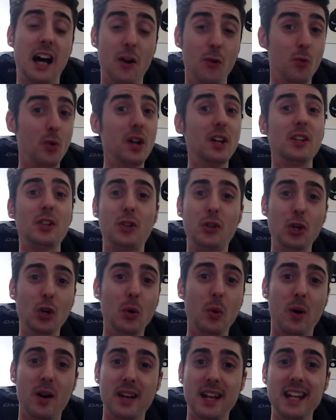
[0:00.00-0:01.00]
A really
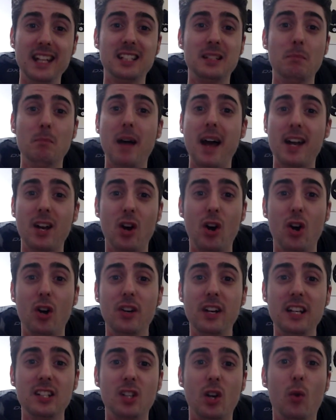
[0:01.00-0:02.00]
cool one is Matt
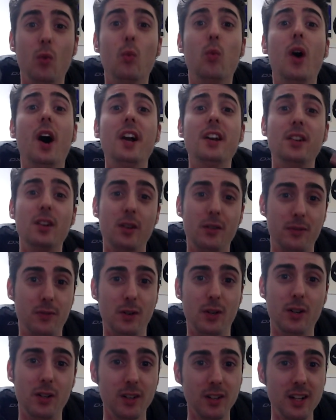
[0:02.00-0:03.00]
Hardy's
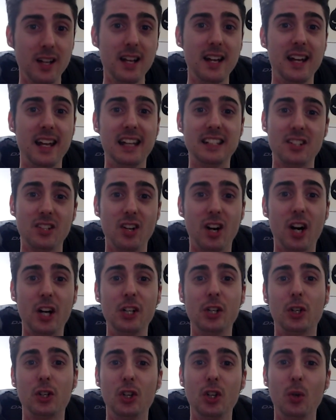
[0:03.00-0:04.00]
Wonderful is an
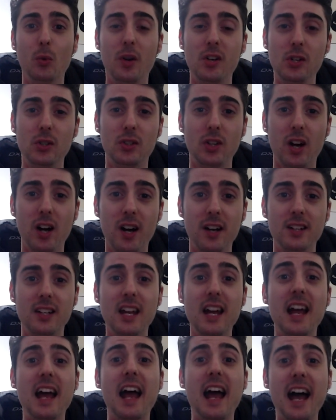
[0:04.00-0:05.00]
audio cue when you taunt.
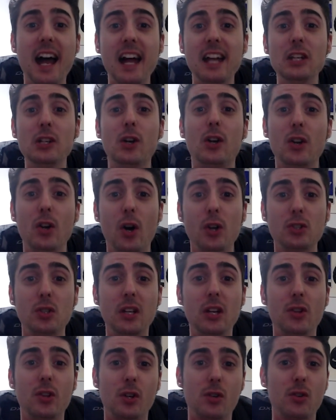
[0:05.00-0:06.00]
And you can also
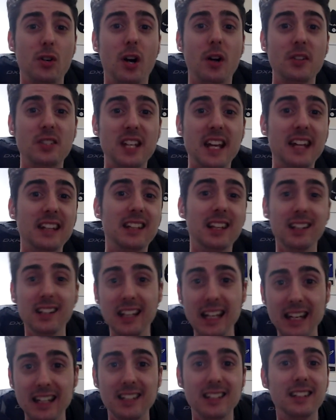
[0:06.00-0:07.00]
hear the crowd saying
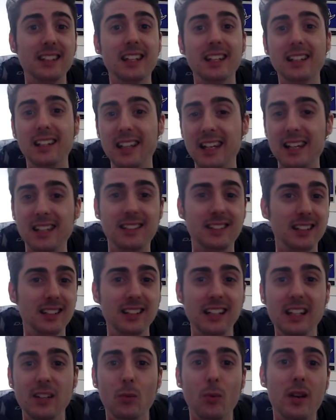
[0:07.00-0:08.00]
delete, delete,
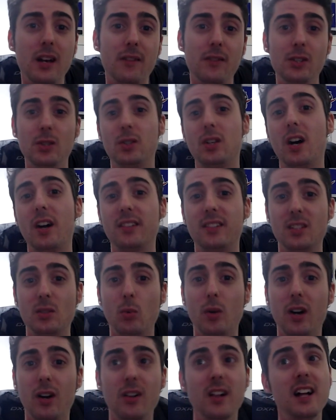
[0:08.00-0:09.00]
delete whenever you taunt as
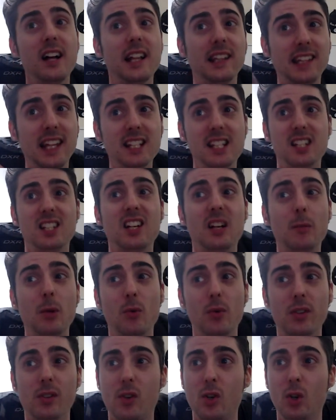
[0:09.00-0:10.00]
well. This is going to be
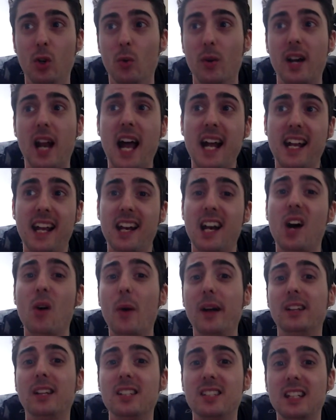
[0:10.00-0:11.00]
a really cool one. I cannot
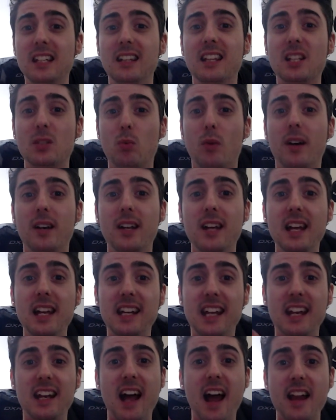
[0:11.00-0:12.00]
wait to see this one
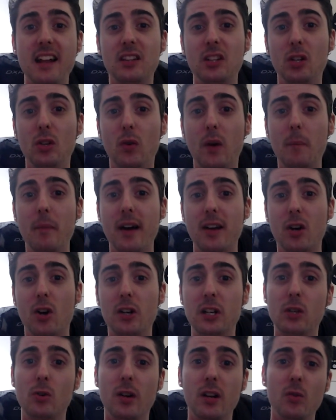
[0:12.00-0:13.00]
get added to a Matt
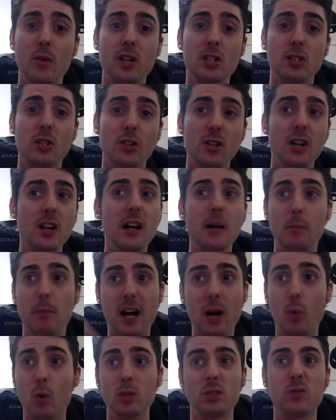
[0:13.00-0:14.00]
Hardy Creator Wrestler
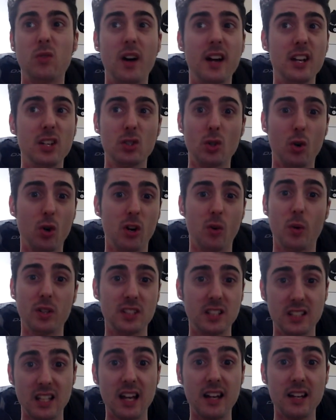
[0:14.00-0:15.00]
by World's Finest or What's the